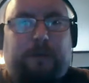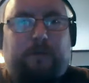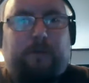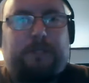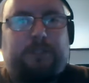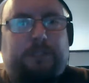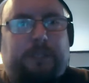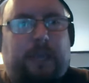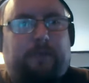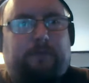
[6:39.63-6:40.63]
I mean, you managed
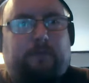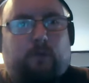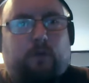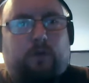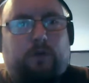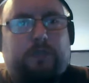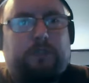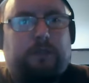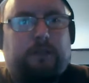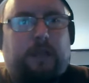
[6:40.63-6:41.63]
to get out for the
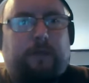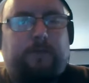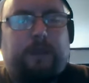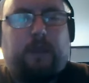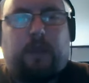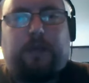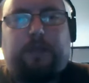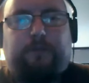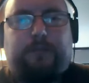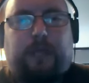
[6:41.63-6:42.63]
walks, and I know
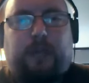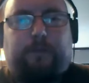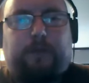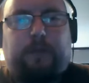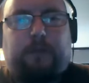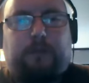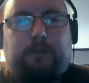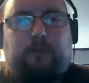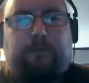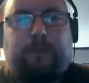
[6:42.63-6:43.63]
you've set up a
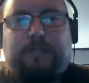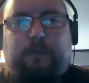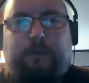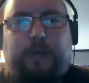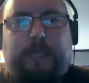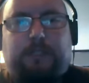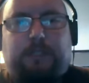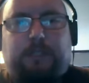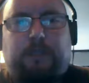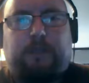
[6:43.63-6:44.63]
sort of Facebook
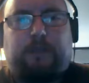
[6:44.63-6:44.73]
page to